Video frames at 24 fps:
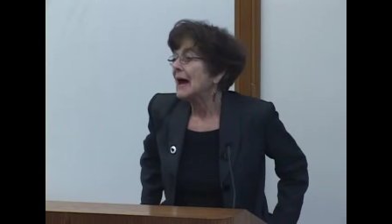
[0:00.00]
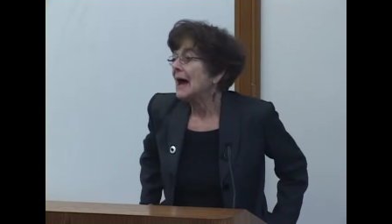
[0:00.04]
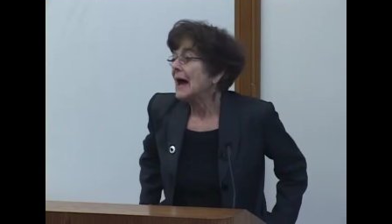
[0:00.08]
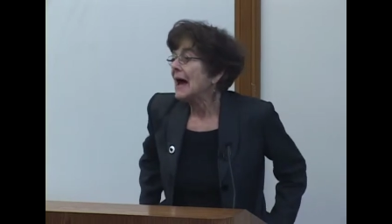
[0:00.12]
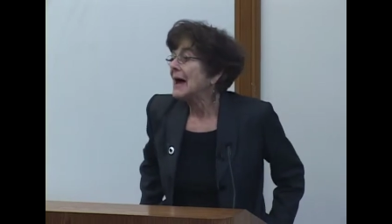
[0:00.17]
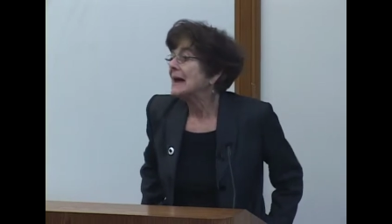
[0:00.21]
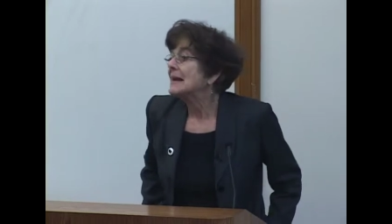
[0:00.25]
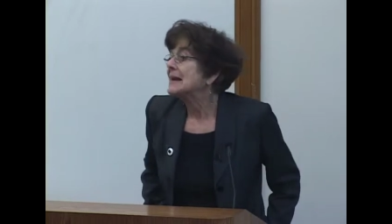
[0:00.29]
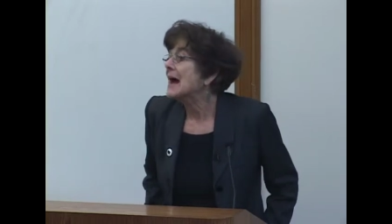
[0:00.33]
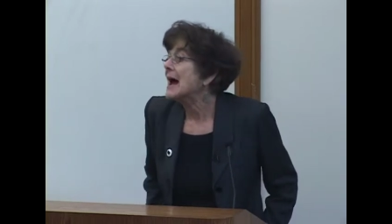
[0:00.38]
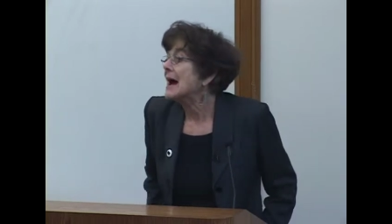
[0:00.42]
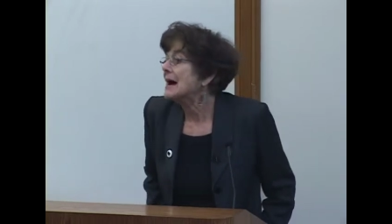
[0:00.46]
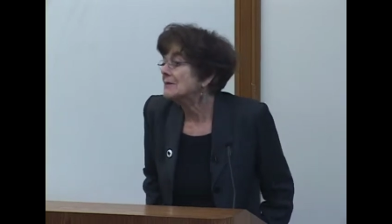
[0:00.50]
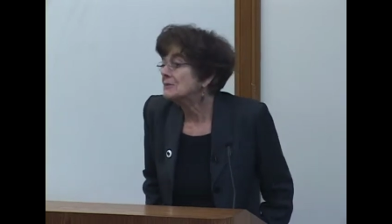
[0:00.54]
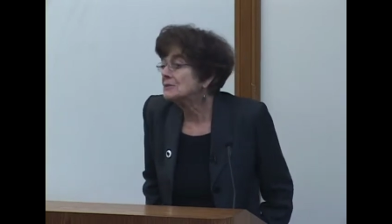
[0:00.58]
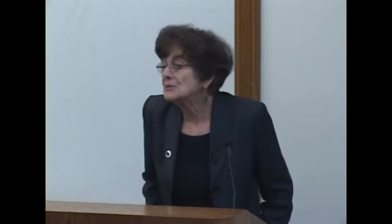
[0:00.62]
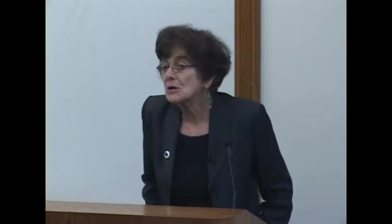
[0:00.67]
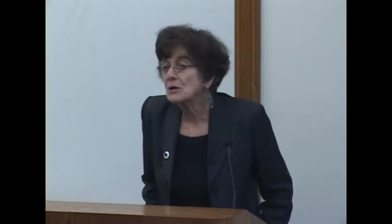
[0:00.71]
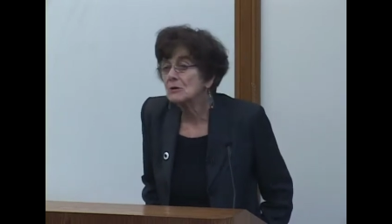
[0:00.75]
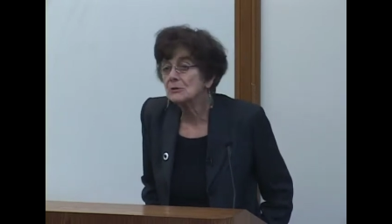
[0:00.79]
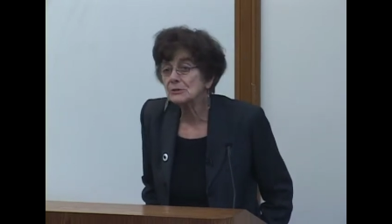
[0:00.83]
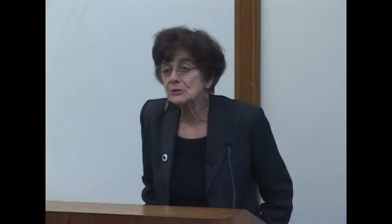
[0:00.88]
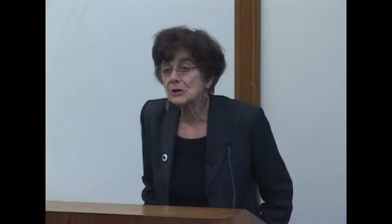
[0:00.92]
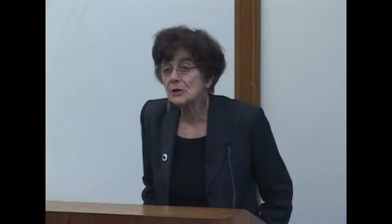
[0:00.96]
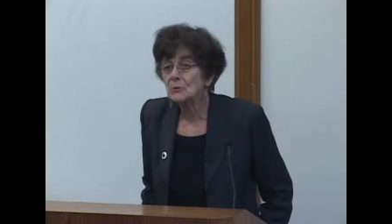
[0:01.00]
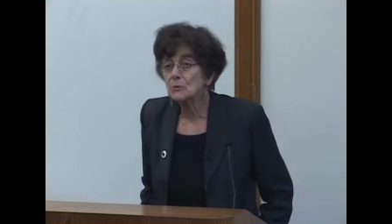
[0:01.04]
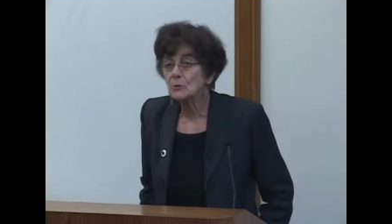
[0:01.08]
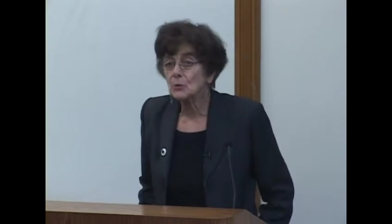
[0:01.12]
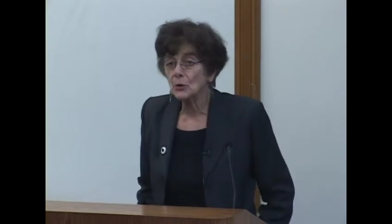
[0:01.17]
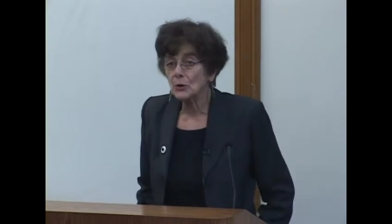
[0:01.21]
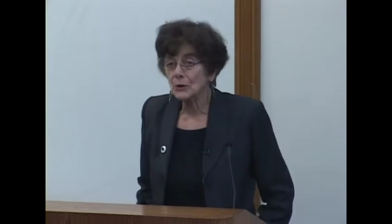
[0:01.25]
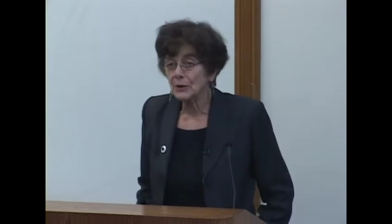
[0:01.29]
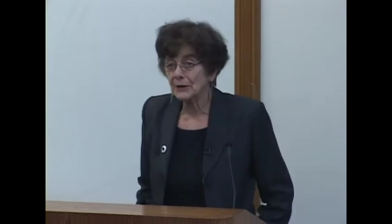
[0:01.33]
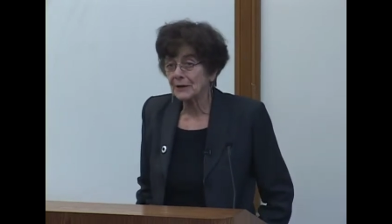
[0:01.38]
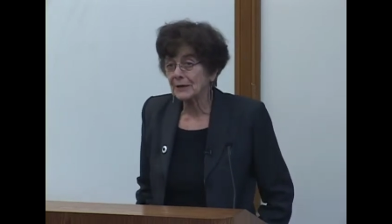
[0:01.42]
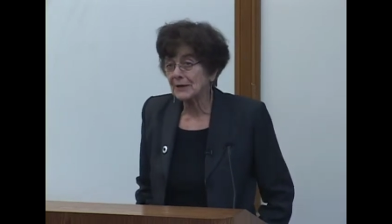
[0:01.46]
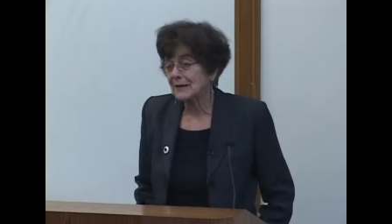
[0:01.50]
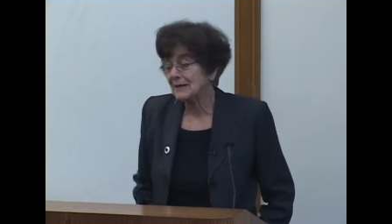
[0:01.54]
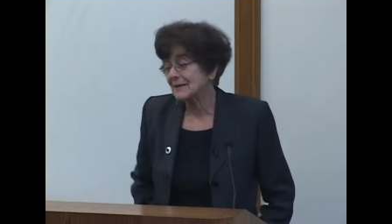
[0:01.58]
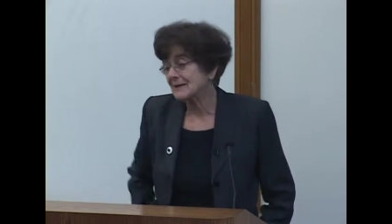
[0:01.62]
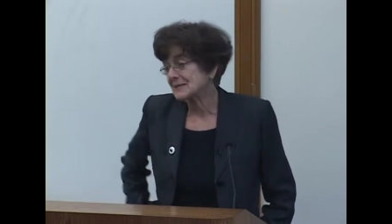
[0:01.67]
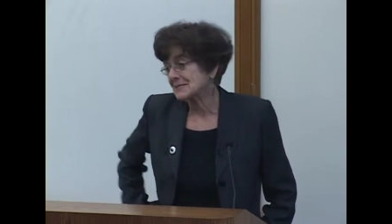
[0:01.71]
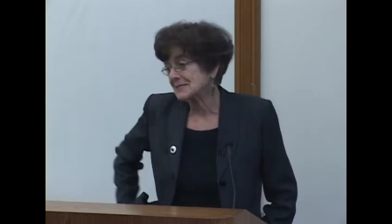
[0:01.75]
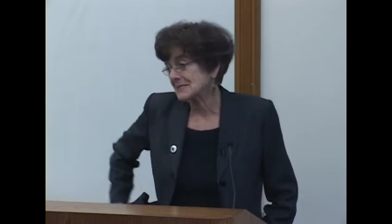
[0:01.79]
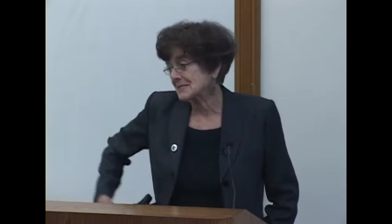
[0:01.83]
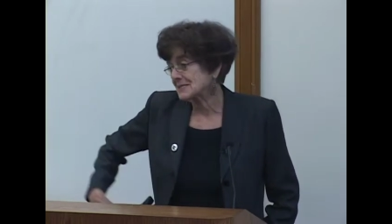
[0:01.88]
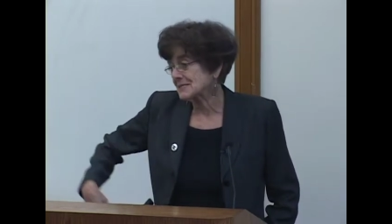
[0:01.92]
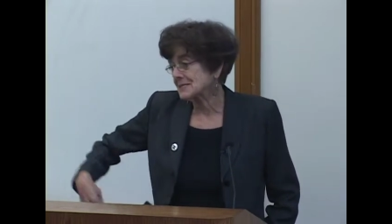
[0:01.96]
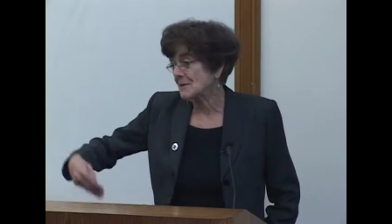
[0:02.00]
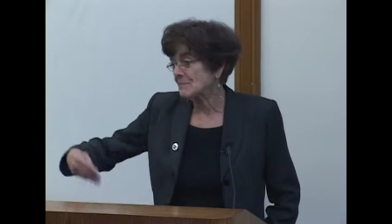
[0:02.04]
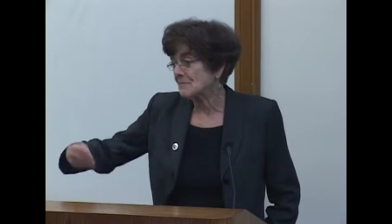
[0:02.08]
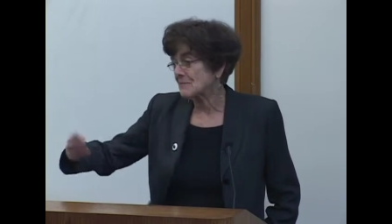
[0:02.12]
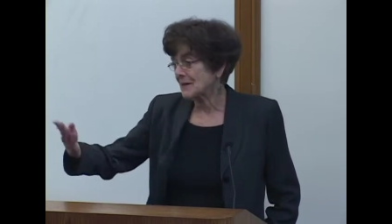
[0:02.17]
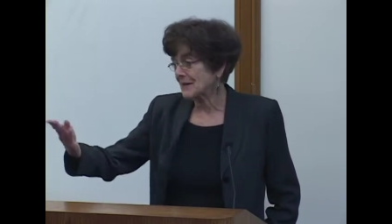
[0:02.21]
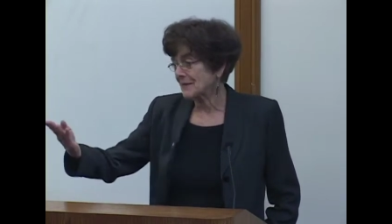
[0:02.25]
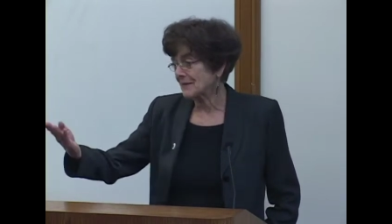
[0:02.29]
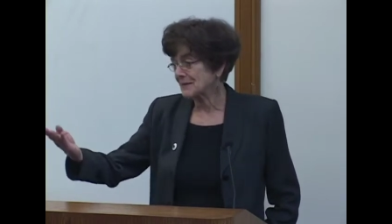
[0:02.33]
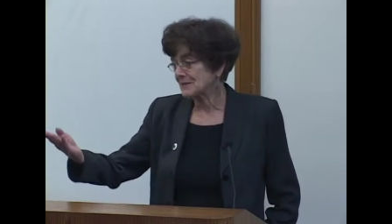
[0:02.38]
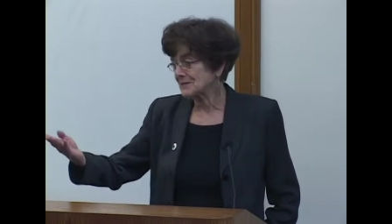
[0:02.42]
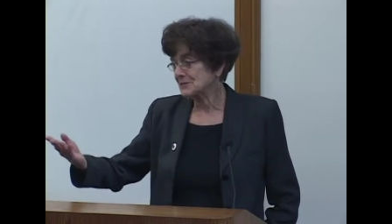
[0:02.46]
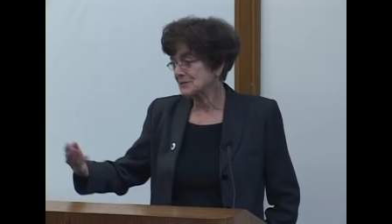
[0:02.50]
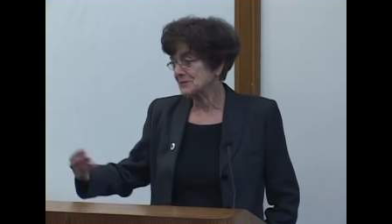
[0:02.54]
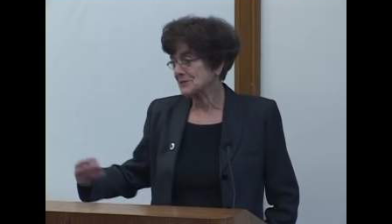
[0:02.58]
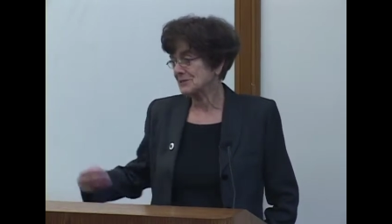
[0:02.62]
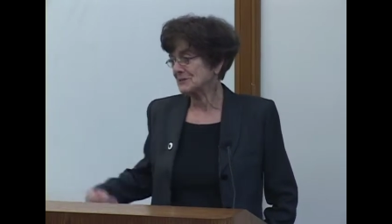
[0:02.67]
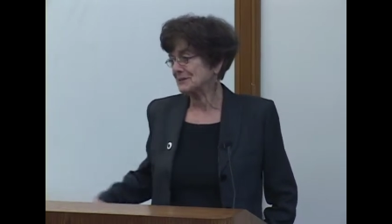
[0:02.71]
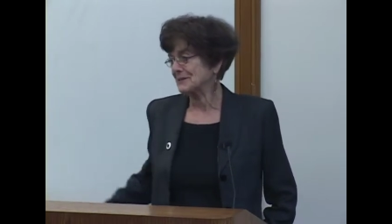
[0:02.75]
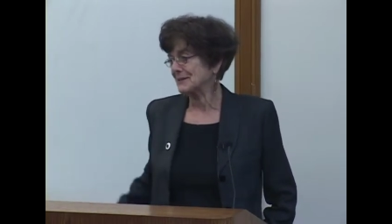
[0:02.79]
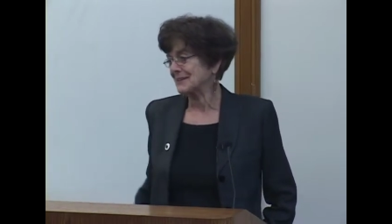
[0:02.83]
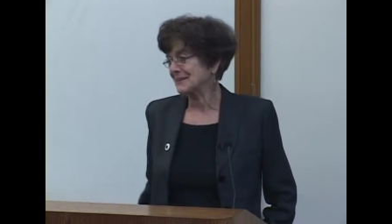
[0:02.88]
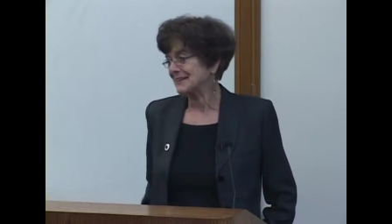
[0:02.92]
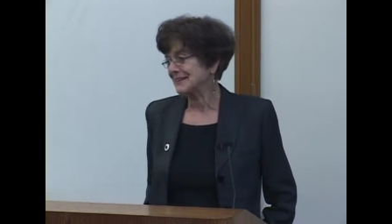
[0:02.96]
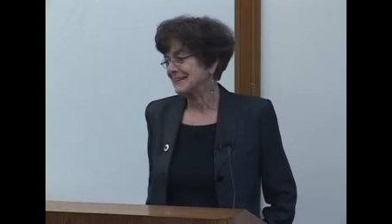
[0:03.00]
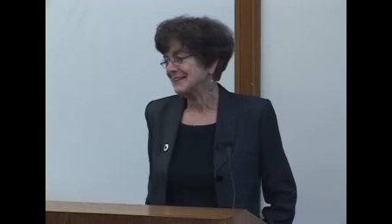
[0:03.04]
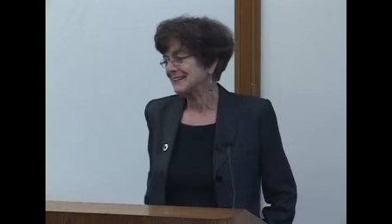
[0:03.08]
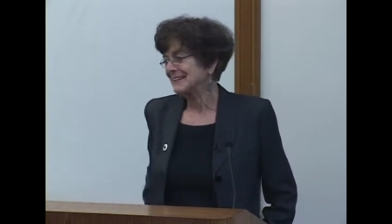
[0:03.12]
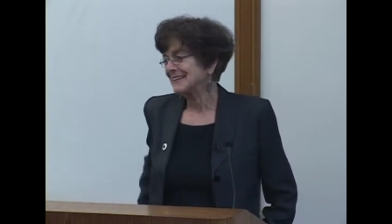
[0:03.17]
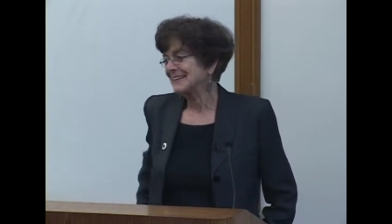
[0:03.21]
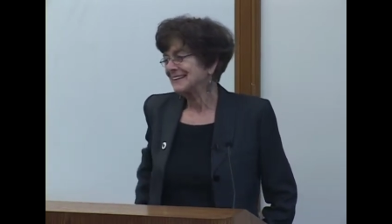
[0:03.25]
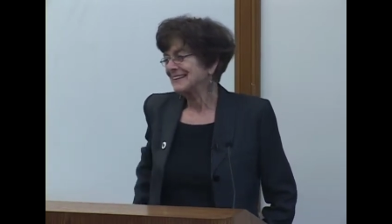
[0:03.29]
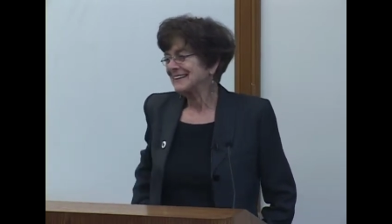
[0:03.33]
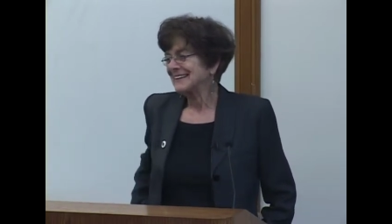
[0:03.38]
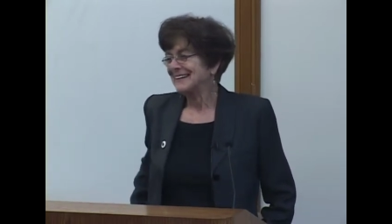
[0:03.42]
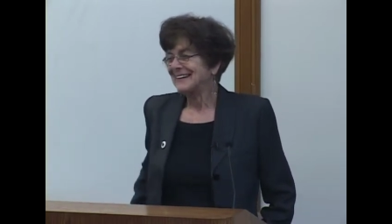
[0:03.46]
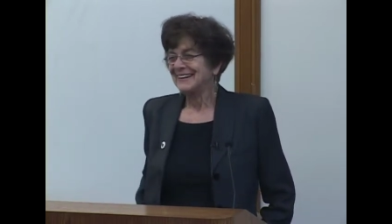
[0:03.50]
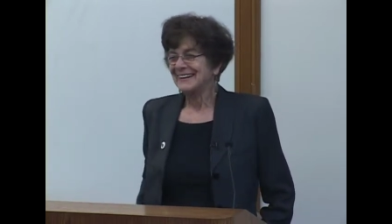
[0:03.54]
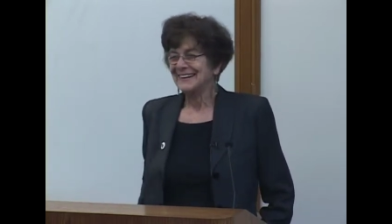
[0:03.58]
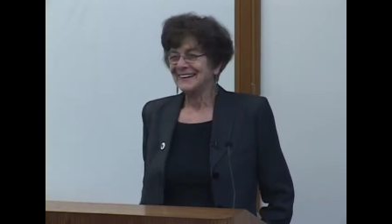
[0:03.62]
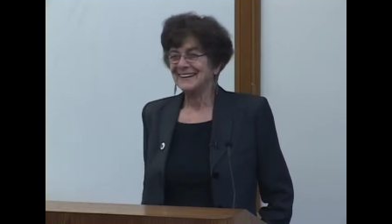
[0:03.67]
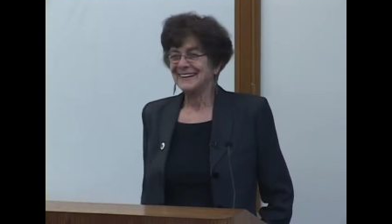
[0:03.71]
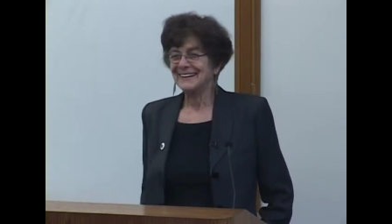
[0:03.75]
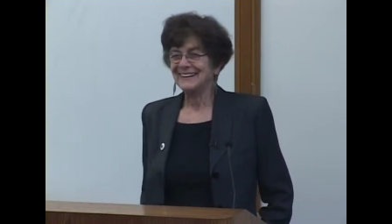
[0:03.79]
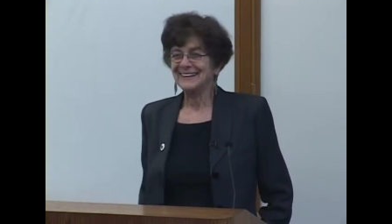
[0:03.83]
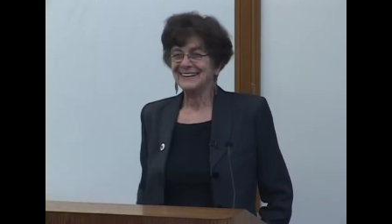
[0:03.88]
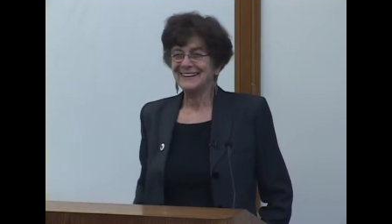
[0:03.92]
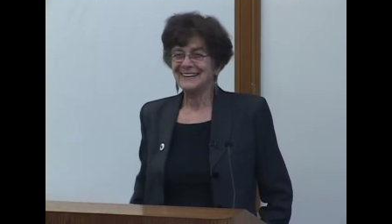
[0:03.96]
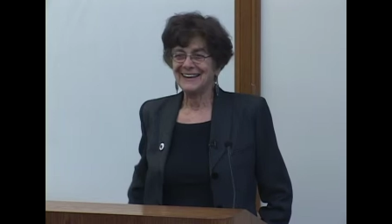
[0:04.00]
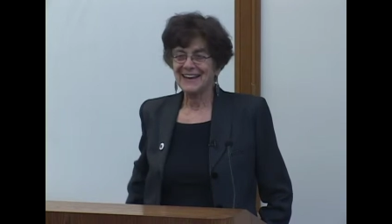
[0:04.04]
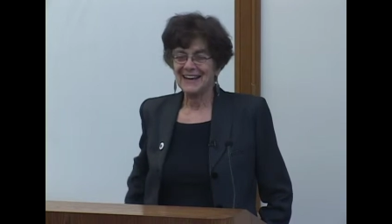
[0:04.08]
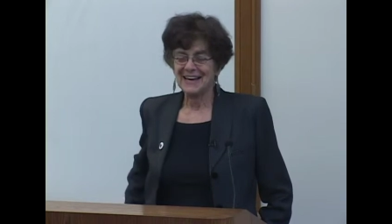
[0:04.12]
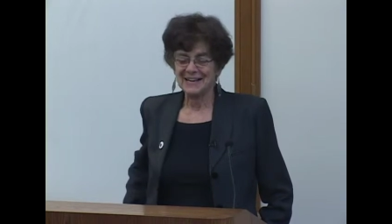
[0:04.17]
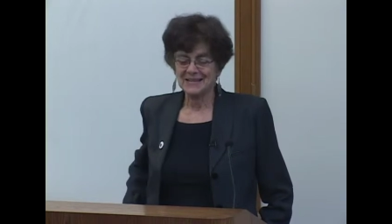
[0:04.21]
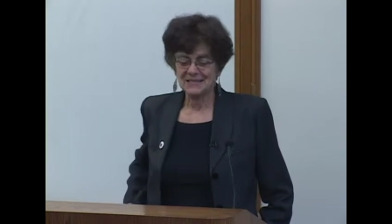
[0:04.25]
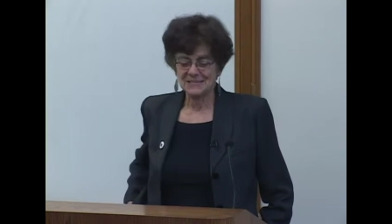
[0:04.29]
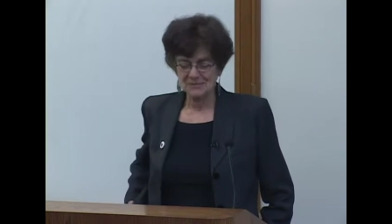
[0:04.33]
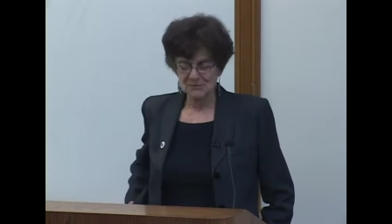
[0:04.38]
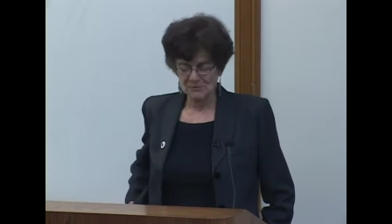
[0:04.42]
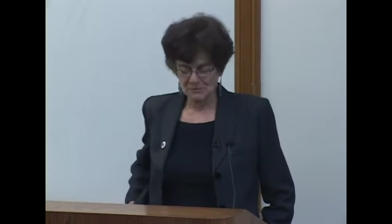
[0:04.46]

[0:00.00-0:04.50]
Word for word: And households are working. This is something that Julie uh, has